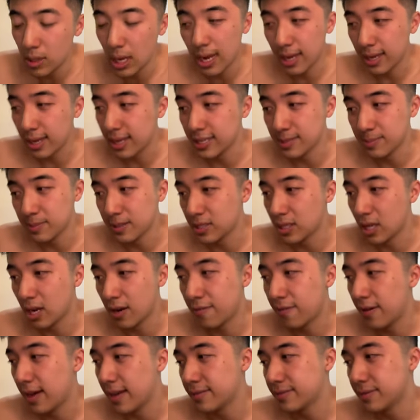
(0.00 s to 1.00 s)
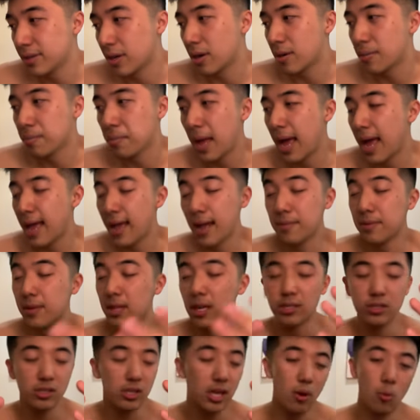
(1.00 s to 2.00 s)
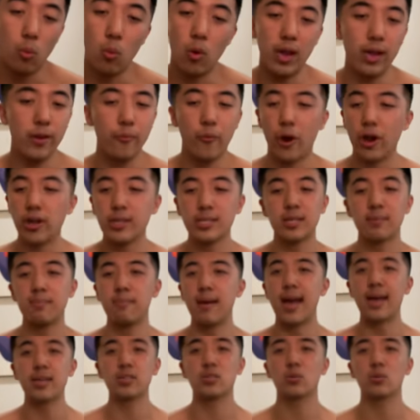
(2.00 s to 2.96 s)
Kizma's on a five star. I, the, the, where's the max